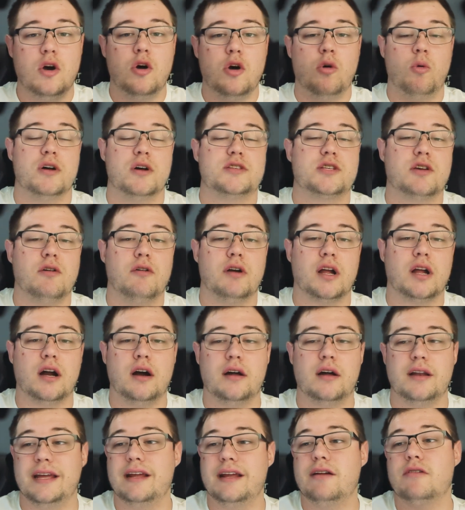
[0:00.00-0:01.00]
What's going
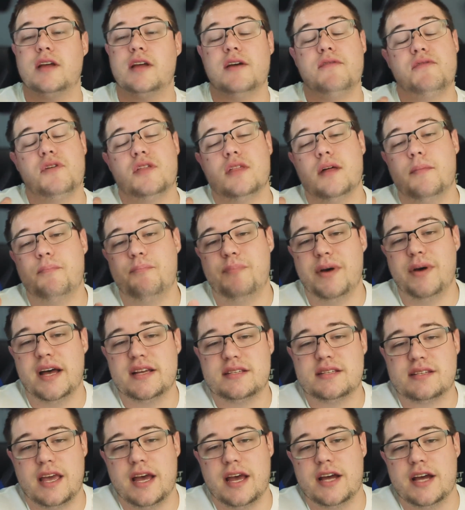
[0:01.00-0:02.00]
on? It'll give you the
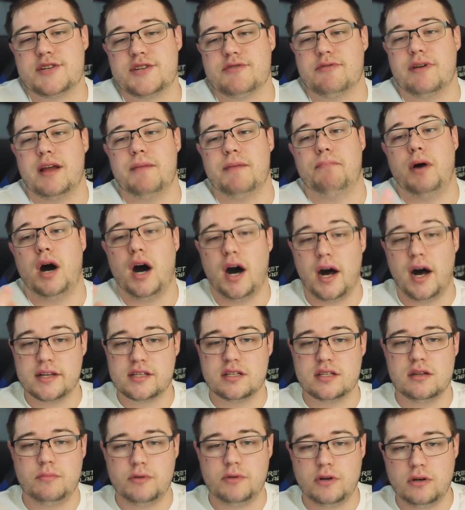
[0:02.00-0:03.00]
best catch rate
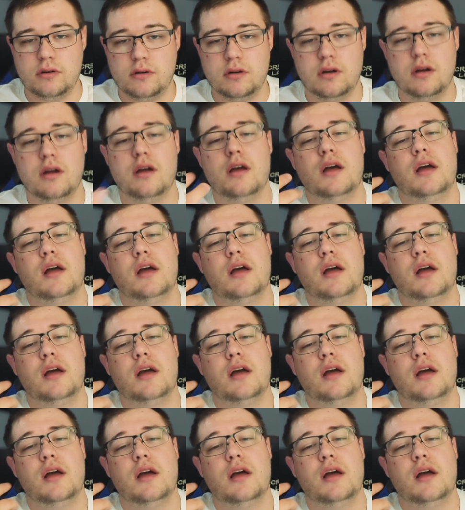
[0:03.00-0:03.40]
possible.